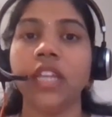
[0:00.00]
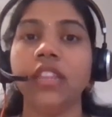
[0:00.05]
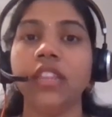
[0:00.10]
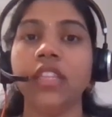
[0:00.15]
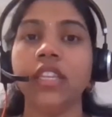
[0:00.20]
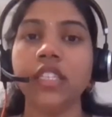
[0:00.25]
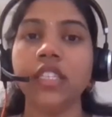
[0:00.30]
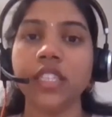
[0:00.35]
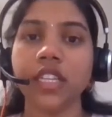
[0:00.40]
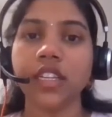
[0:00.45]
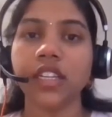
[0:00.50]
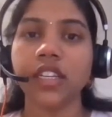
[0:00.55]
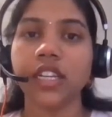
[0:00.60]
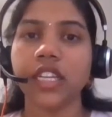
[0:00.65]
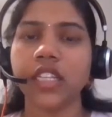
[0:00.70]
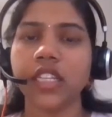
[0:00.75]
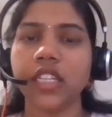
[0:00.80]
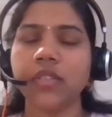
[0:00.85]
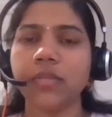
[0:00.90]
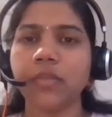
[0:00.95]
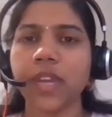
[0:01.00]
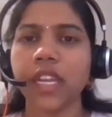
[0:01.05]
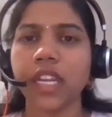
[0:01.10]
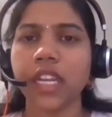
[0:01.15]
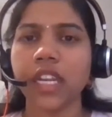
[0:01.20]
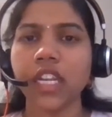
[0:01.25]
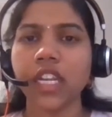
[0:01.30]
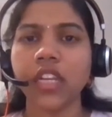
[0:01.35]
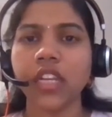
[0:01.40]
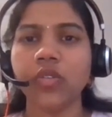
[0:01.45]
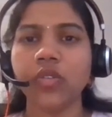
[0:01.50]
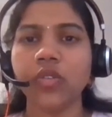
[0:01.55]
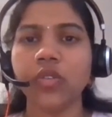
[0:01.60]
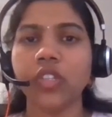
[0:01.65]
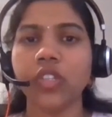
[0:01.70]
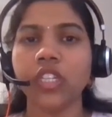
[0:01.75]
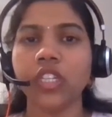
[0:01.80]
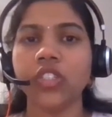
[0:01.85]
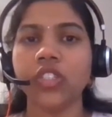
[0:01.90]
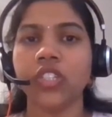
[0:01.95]
This increase mainly due
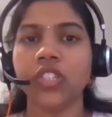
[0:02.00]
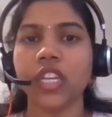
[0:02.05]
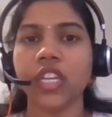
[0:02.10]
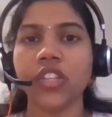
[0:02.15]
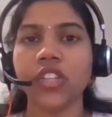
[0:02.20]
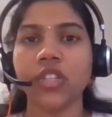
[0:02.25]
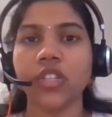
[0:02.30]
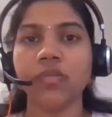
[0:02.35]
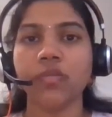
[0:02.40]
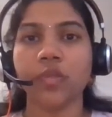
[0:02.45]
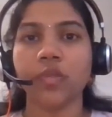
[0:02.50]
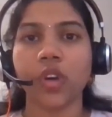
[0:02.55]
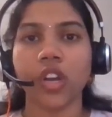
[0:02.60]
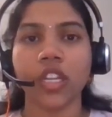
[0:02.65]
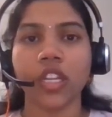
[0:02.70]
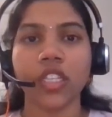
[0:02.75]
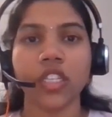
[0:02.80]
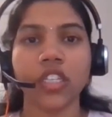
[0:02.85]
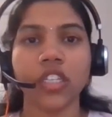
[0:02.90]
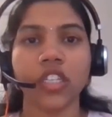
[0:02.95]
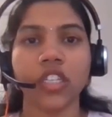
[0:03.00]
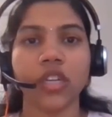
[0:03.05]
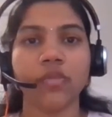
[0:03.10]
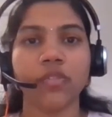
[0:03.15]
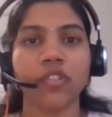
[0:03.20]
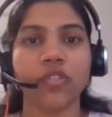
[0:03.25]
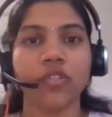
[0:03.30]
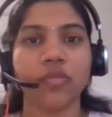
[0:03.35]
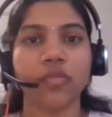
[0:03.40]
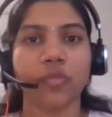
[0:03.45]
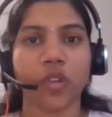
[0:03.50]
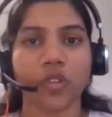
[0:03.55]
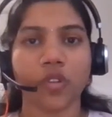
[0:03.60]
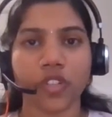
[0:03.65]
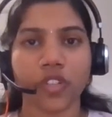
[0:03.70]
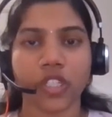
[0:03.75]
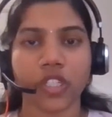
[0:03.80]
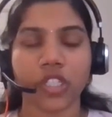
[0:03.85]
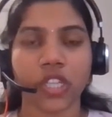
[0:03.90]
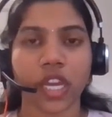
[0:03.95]
to the change in policy terms of
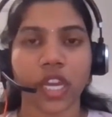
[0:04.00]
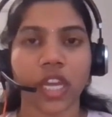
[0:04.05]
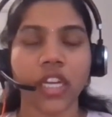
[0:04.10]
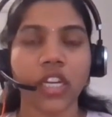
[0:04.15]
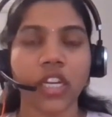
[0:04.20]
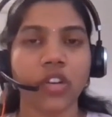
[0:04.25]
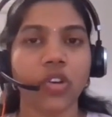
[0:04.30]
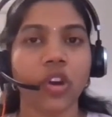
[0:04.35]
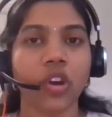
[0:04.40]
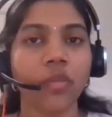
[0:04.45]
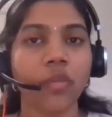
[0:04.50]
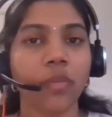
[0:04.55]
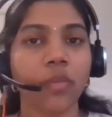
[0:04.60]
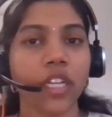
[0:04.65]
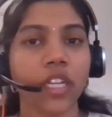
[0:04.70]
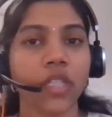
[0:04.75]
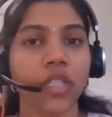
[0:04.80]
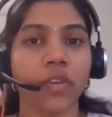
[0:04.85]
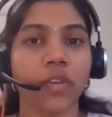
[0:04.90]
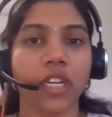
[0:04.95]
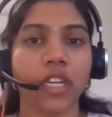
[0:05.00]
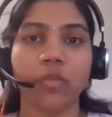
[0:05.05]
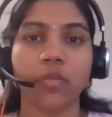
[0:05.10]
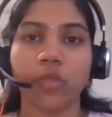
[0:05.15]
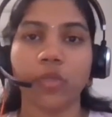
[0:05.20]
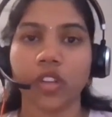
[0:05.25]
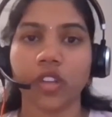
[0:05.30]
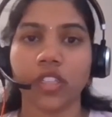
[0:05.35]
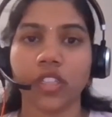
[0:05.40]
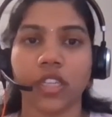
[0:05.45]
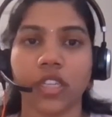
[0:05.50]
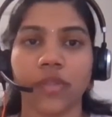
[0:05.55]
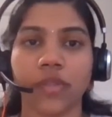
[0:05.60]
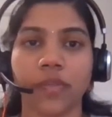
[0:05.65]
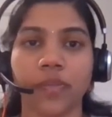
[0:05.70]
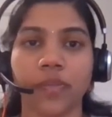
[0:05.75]
profit share in non-participating policy.